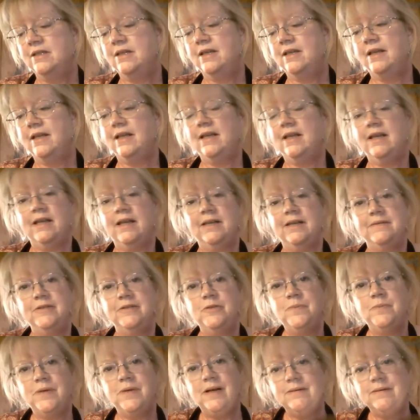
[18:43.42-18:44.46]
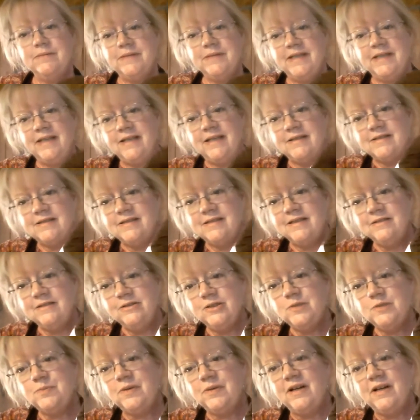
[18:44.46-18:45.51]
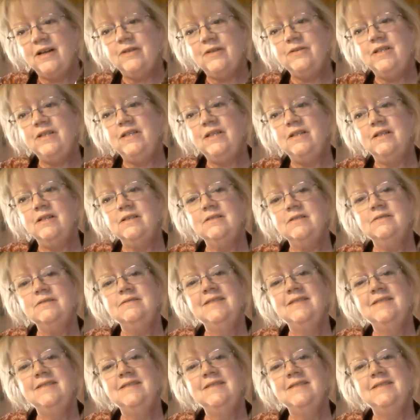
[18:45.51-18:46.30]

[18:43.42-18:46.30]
And you probably can't, it looks brown here.